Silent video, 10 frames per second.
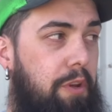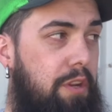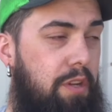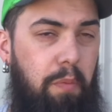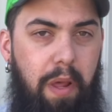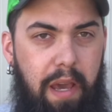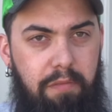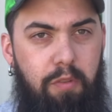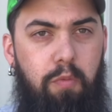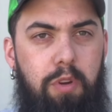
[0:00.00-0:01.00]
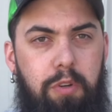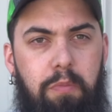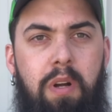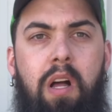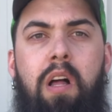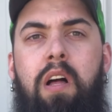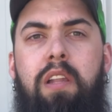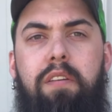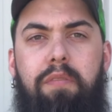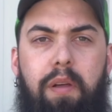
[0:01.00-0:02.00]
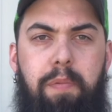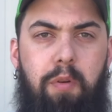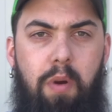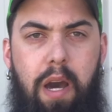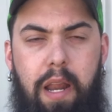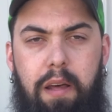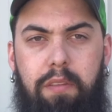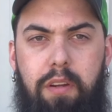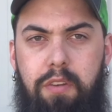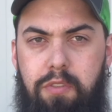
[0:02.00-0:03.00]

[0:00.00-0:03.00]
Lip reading: You don't have the room to flip your rod out there.